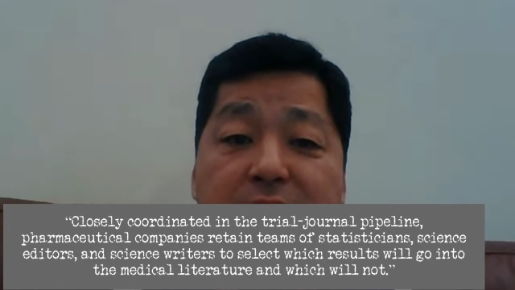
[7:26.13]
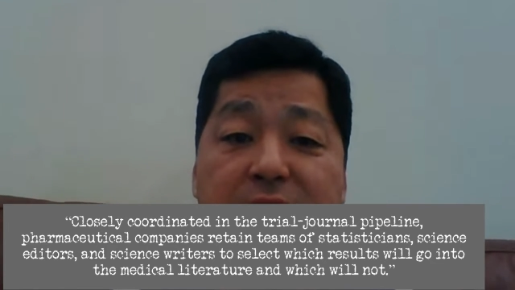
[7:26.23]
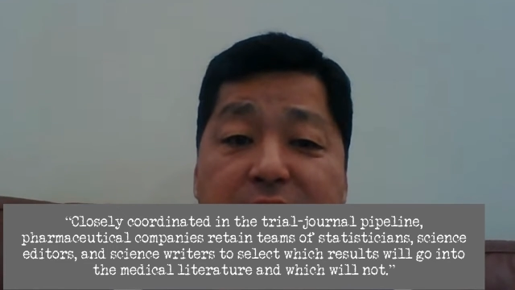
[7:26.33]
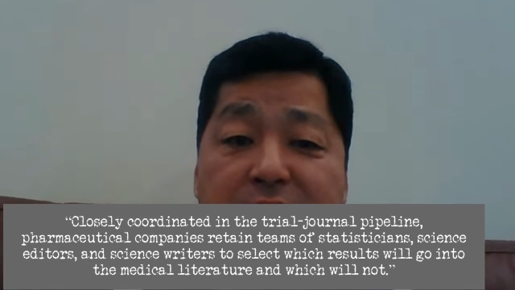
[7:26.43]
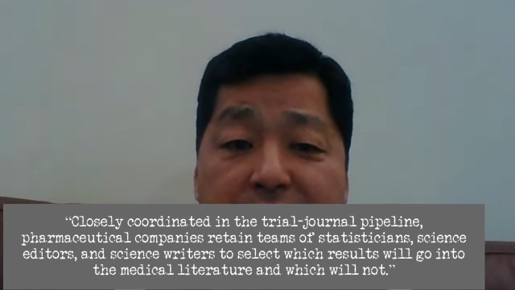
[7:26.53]

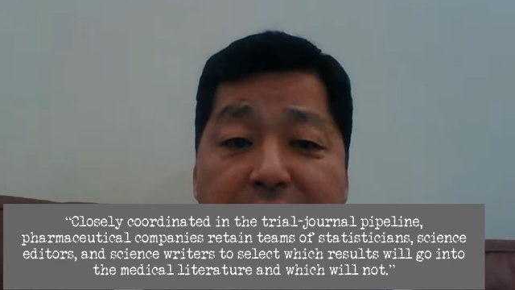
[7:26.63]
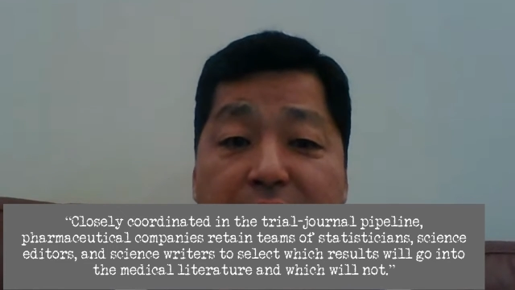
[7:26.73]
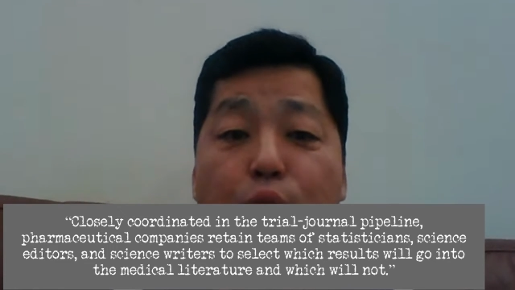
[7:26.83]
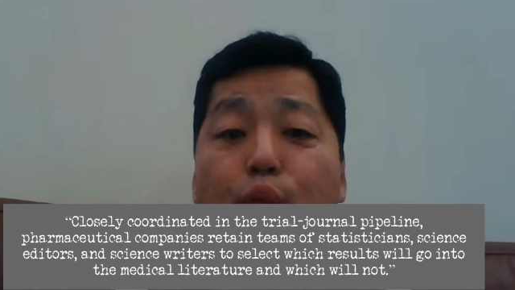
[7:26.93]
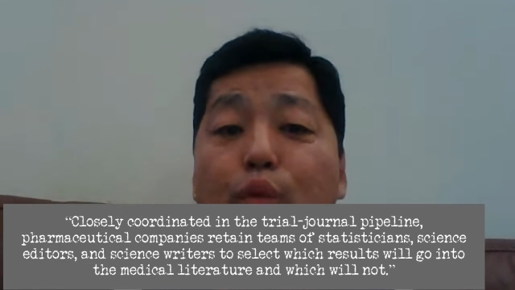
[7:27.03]
to
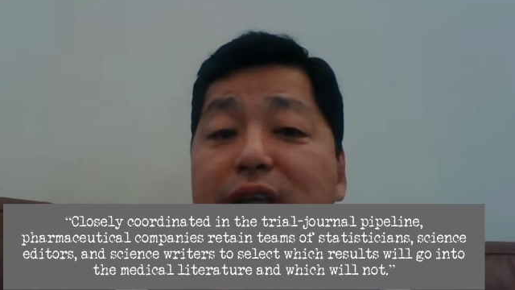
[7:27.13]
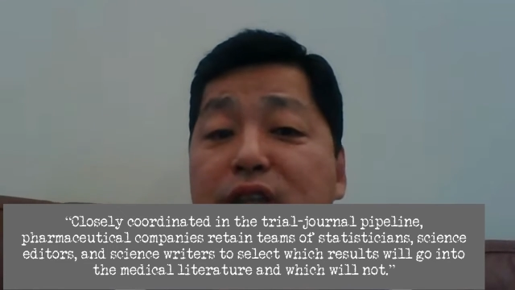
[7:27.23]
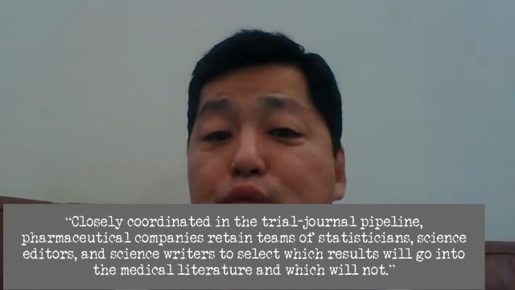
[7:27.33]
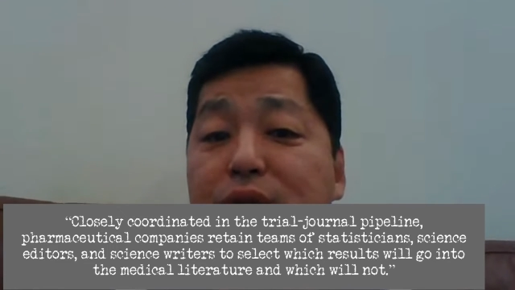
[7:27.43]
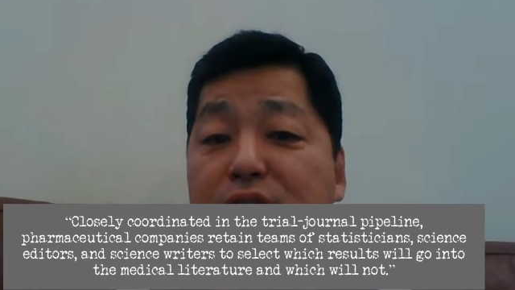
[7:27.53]
select
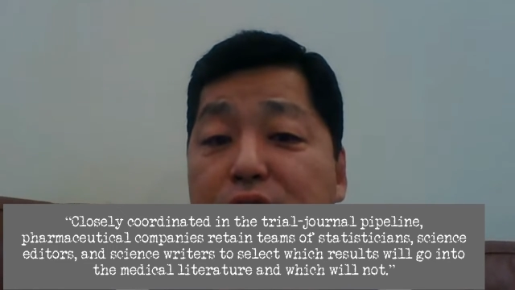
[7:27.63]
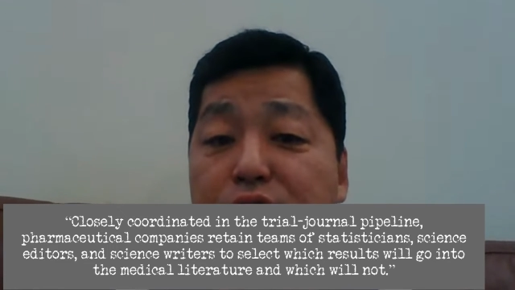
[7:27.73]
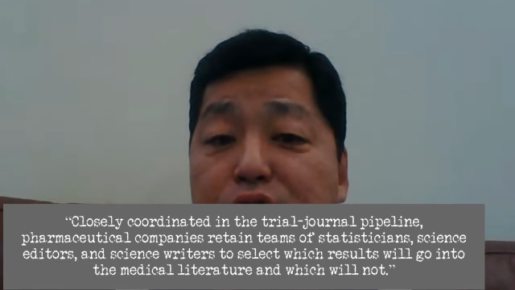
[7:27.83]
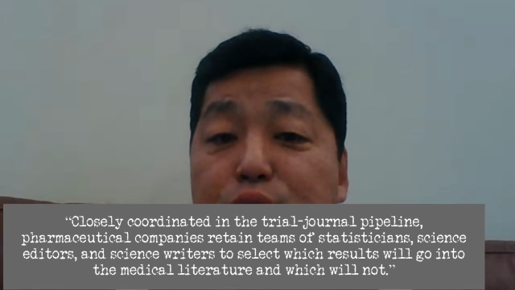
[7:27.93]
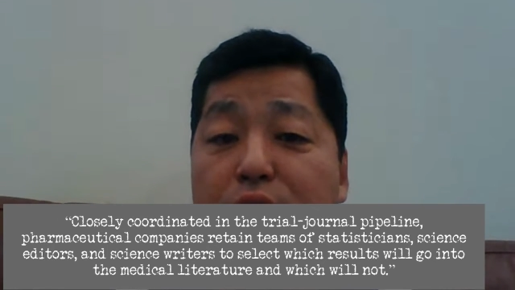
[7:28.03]
which
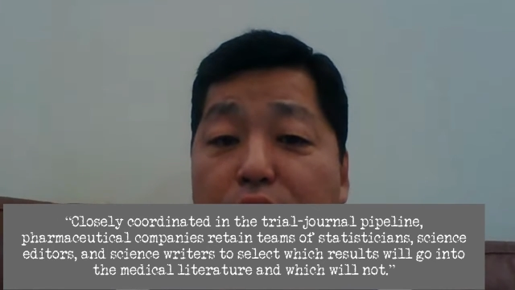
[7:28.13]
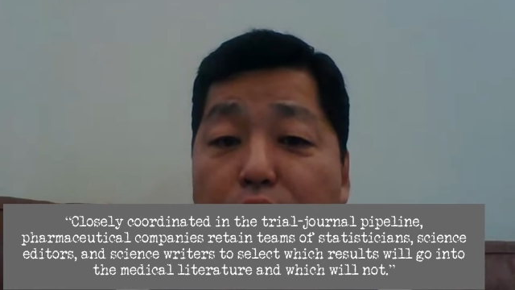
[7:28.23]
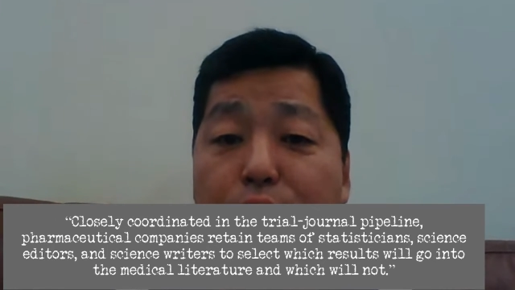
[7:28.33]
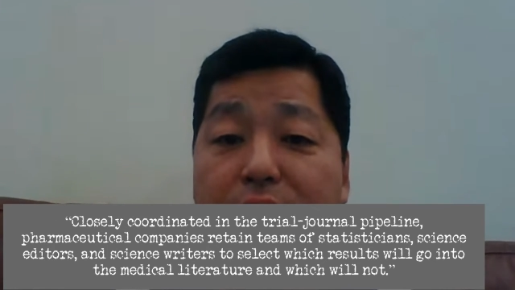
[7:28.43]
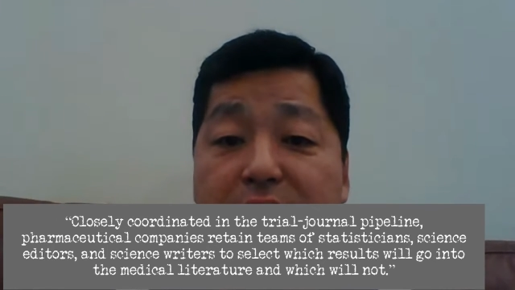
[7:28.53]
results will
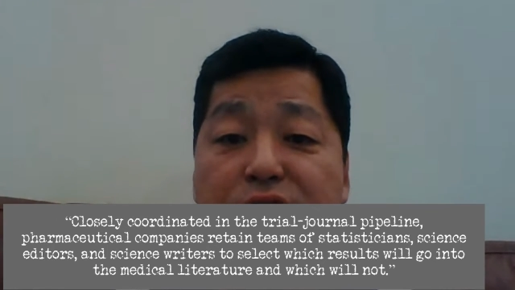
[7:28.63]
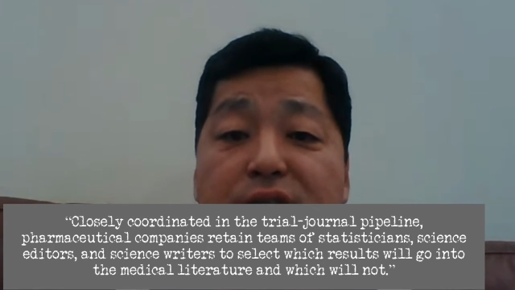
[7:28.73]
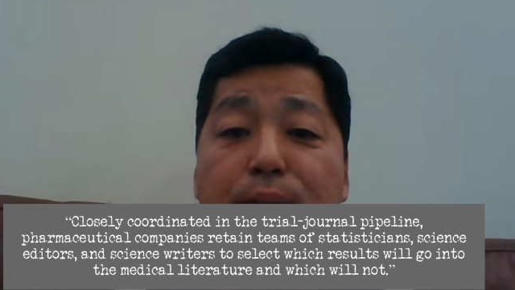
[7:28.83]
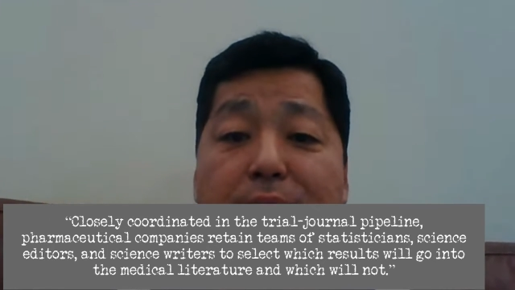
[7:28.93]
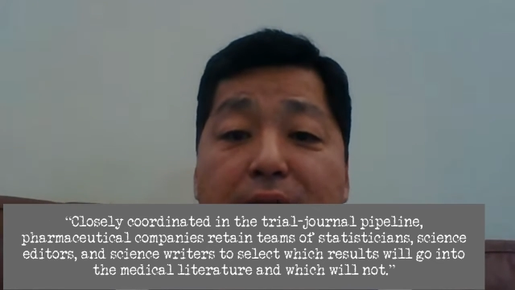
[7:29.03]
go into
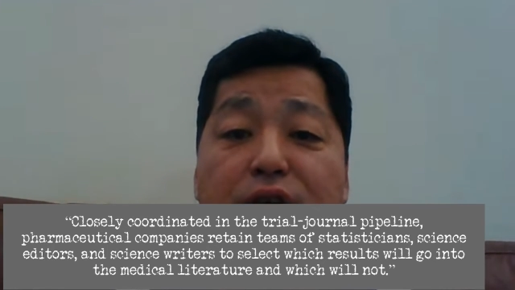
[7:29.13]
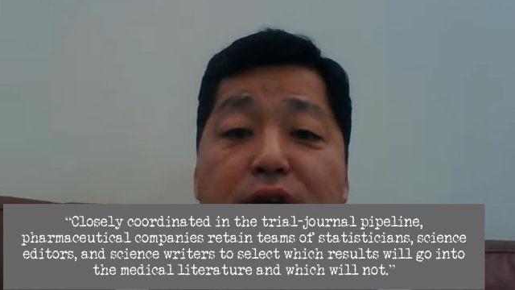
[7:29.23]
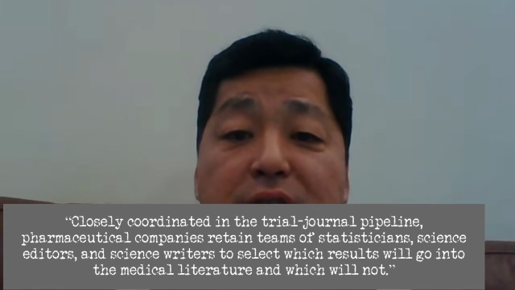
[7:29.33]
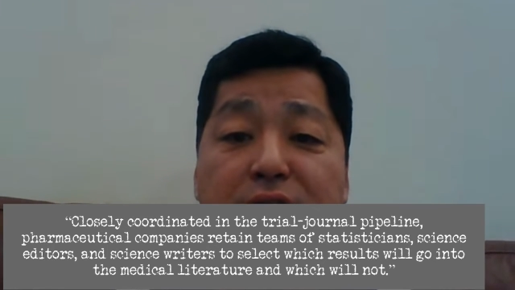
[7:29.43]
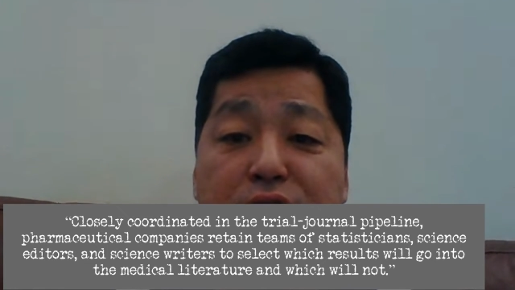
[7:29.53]
the
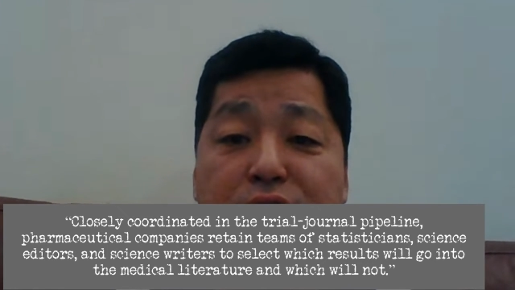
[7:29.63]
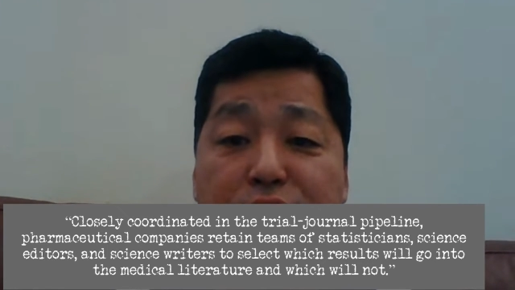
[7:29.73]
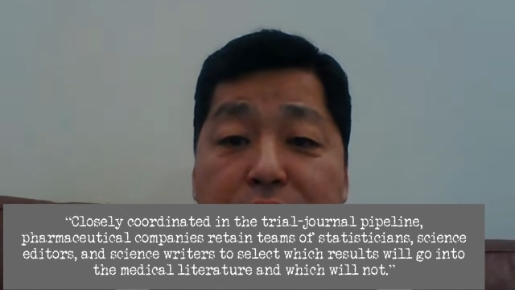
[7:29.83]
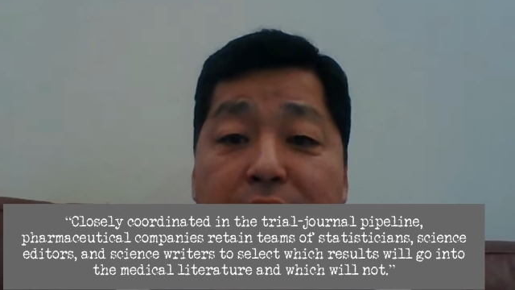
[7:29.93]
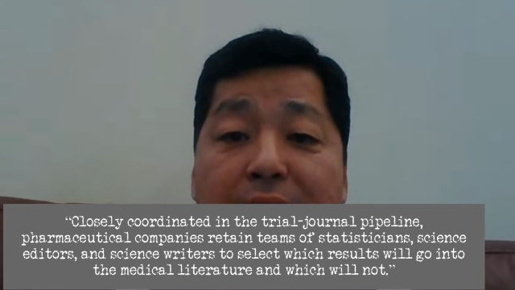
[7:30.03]
medical
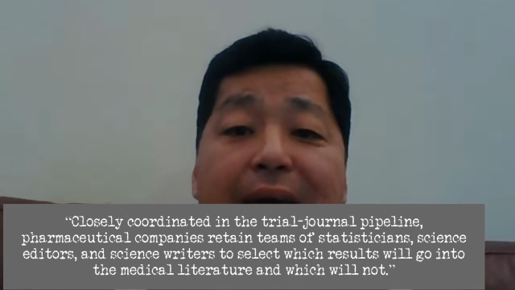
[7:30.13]
literature